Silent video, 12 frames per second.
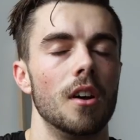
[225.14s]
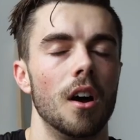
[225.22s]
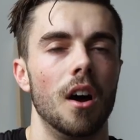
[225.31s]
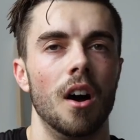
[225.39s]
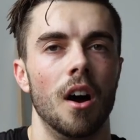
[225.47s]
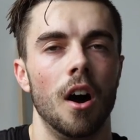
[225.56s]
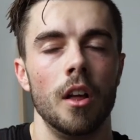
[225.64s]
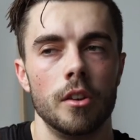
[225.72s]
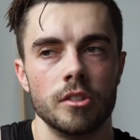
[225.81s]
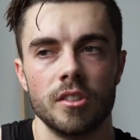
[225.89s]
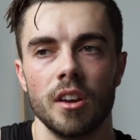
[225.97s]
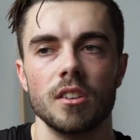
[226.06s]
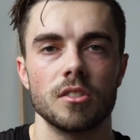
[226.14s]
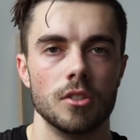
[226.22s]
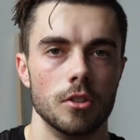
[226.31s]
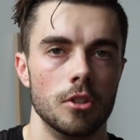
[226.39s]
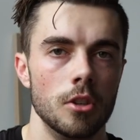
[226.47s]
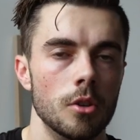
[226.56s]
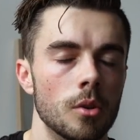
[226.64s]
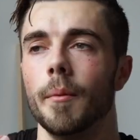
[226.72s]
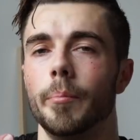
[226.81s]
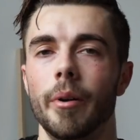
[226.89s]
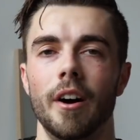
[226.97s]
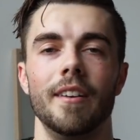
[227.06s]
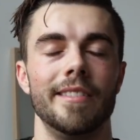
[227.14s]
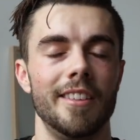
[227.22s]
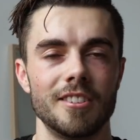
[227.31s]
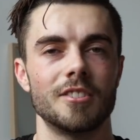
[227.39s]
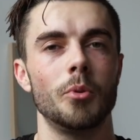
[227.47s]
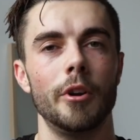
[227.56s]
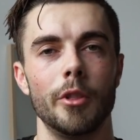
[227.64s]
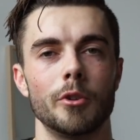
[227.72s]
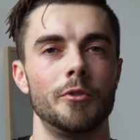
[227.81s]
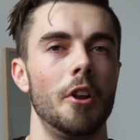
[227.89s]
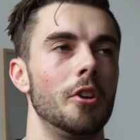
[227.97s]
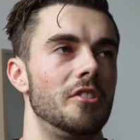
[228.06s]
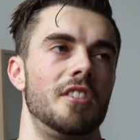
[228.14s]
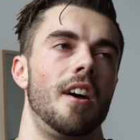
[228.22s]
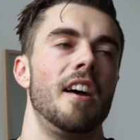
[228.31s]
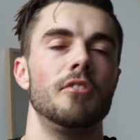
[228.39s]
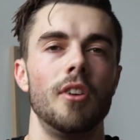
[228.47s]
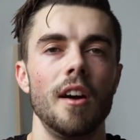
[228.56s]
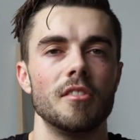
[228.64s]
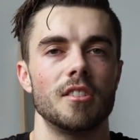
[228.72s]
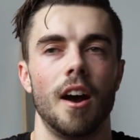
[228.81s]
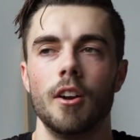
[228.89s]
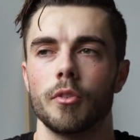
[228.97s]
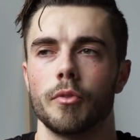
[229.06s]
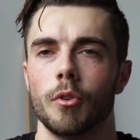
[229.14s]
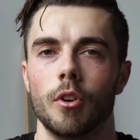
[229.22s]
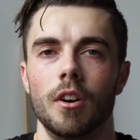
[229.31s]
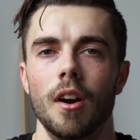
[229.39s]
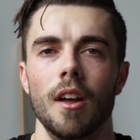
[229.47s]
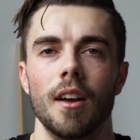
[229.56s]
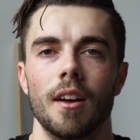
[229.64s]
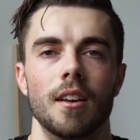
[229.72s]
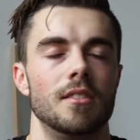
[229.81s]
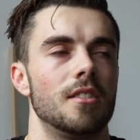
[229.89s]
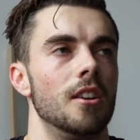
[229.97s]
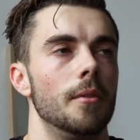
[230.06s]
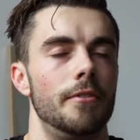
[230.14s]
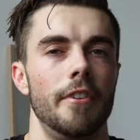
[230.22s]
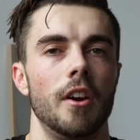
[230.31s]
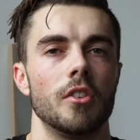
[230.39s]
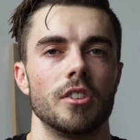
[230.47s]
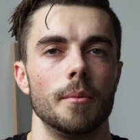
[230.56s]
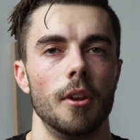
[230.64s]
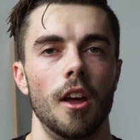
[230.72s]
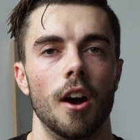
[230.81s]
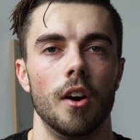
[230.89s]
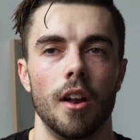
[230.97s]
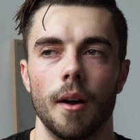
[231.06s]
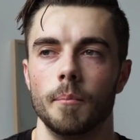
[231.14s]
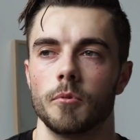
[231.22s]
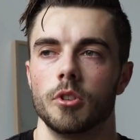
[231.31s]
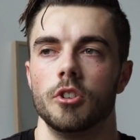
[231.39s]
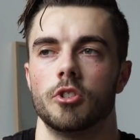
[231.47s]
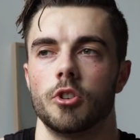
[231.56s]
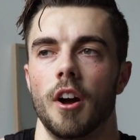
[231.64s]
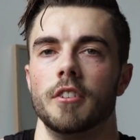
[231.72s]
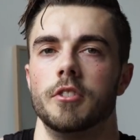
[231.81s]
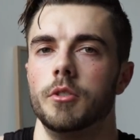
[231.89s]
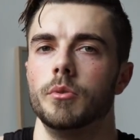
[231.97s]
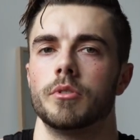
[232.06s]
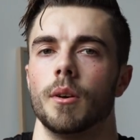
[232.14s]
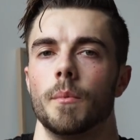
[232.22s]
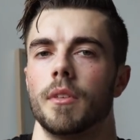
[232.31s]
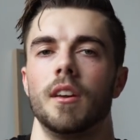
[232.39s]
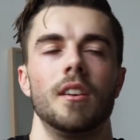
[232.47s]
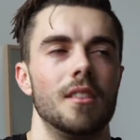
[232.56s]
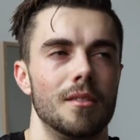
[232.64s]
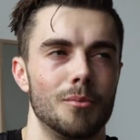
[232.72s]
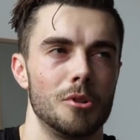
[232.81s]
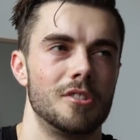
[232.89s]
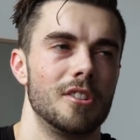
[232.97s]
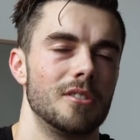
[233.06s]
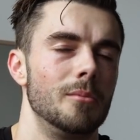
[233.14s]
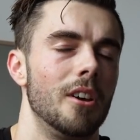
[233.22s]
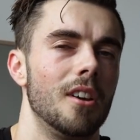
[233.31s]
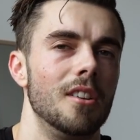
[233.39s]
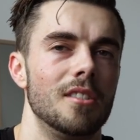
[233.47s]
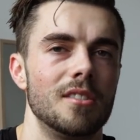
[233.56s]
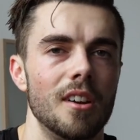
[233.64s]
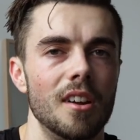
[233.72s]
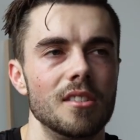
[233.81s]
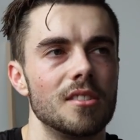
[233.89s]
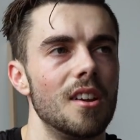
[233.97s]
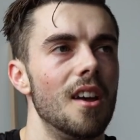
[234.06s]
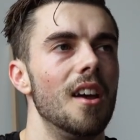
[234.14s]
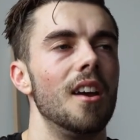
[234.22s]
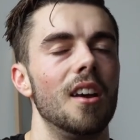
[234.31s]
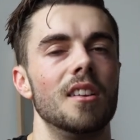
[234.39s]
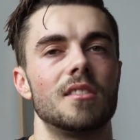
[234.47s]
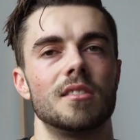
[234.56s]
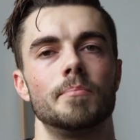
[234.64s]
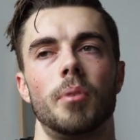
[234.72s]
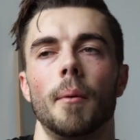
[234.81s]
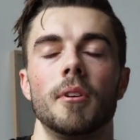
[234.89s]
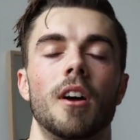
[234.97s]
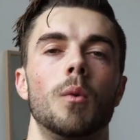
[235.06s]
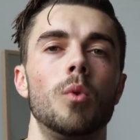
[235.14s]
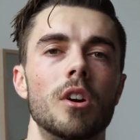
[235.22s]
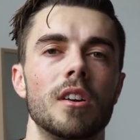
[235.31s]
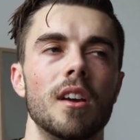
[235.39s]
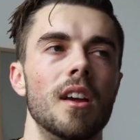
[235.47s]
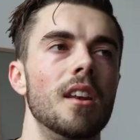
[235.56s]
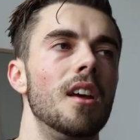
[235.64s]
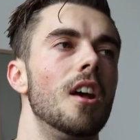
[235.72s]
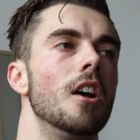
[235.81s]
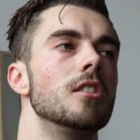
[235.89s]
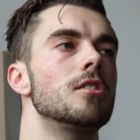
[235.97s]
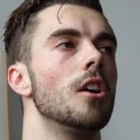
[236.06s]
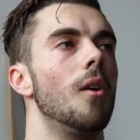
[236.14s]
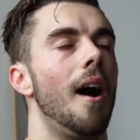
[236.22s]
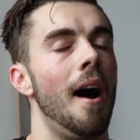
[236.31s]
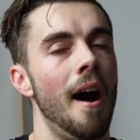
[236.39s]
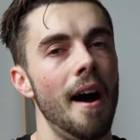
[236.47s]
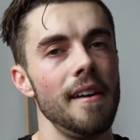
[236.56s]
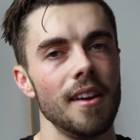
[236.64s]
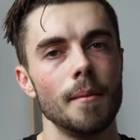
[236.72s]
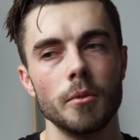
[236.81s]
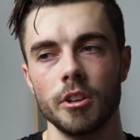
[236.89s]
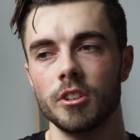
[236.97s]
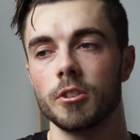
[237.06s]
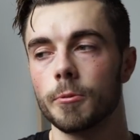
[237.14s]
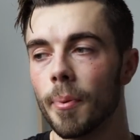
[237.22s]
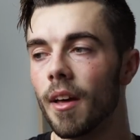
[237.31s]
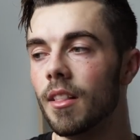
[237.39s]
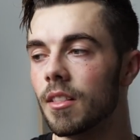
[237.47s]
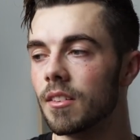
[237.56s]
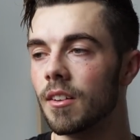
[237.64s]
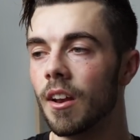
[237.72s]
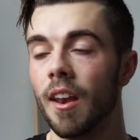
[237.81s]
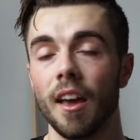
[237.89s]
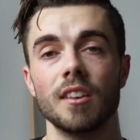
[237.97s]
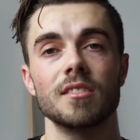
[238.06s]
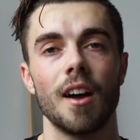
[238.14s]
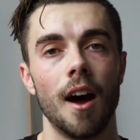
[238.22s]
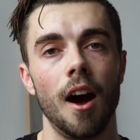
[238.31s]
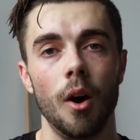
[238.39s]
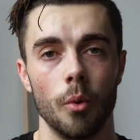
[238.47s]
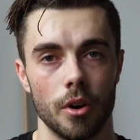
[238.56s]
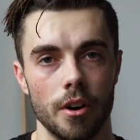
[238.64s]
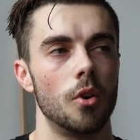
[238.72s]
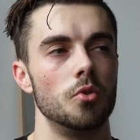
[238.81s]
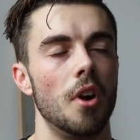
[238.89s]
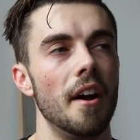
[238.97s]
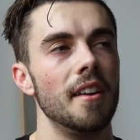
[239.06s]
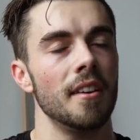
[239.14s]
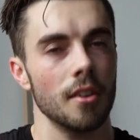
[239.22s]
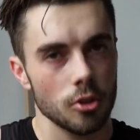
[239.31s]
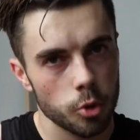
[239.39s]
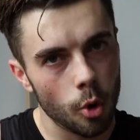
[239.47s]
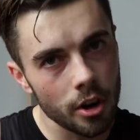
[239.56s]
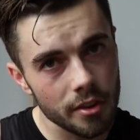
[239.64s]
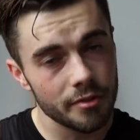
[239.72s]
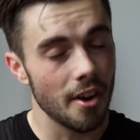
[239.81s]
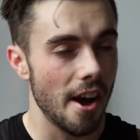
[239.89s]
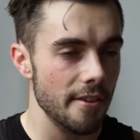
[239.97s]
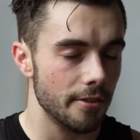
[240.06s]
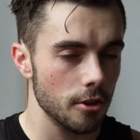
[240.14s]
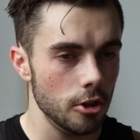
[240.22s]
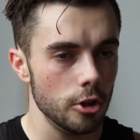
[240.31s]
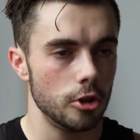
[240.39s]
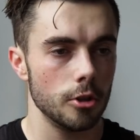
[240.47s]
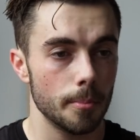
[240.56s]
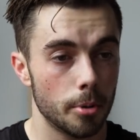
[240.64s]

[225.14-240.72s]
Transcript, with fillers: uh, other things to do. But this is one of those videos that I don't have a title for. It's gonna figure something out. I'm gonna try to do something which doesn't make any sense. It's probably not working. So I am gonna spend the next hour writing 25 YouTube,